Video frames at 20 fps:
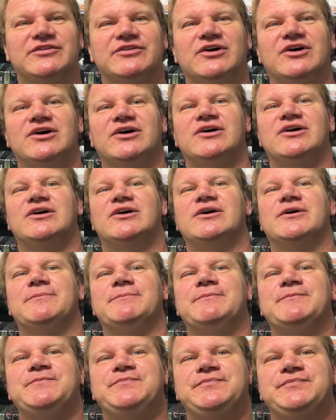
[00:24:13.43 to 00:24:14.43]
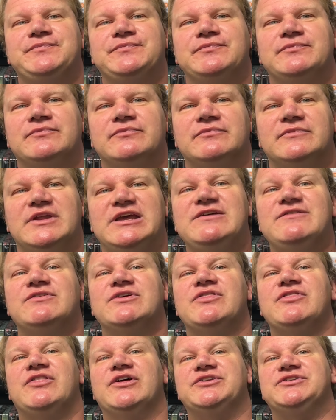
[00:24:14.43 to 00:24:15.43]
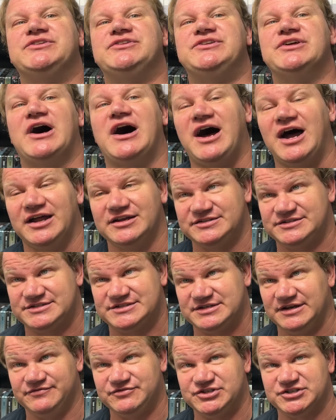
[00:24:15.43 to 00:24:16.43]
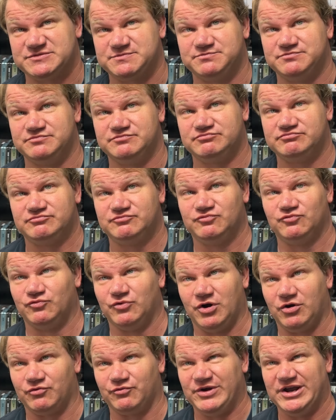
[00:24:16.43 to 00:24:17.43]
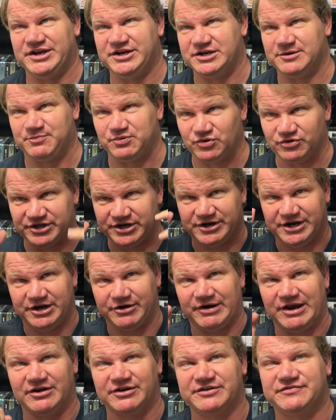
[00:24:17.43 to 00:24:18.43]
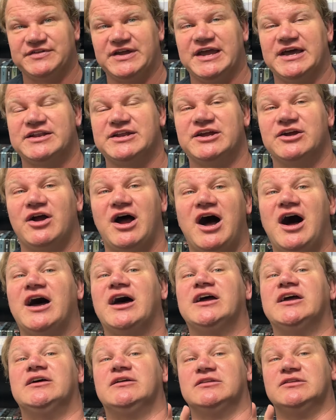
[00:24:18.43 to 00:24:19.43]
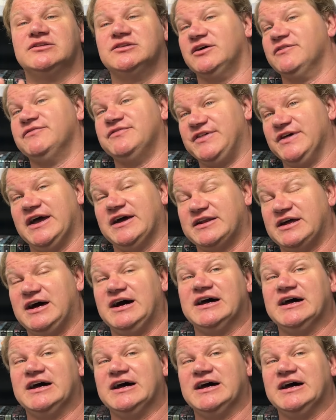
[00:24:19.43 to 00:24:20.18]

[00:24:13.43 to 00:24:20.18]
And, even the dots are ready to pull their hair out if they had hair. I love that.